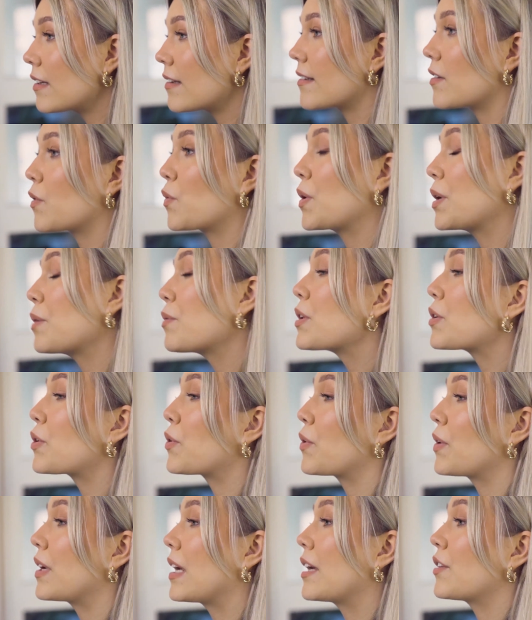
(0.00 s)
so we will
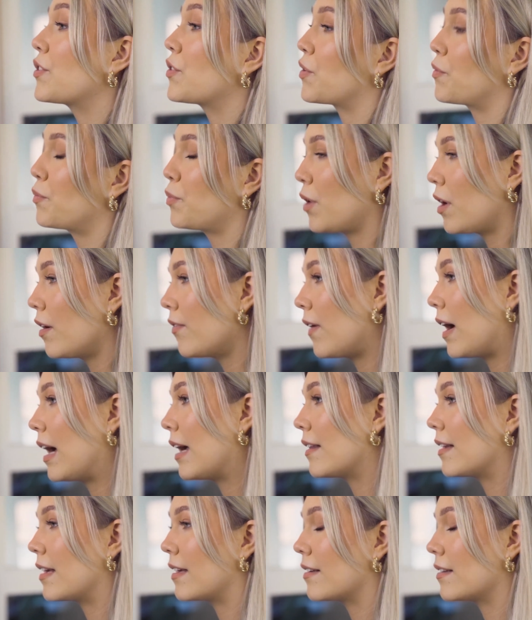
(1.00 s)
create your
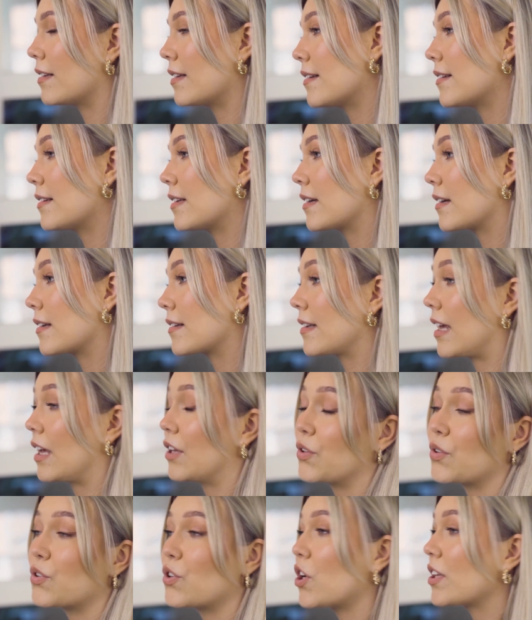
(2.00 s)
profile and listings
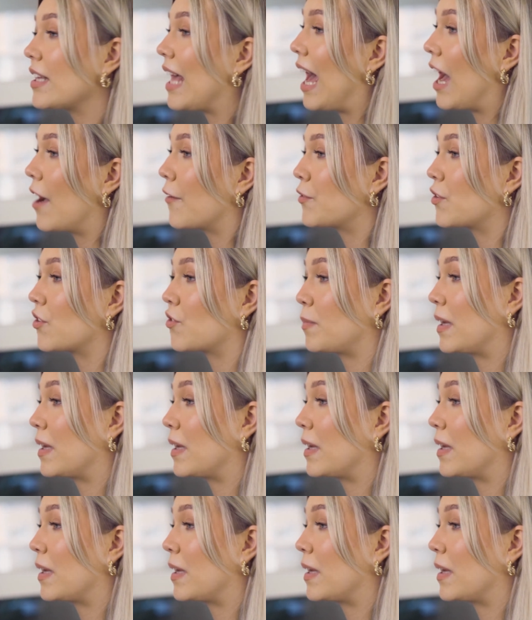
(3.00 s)
and you don't have to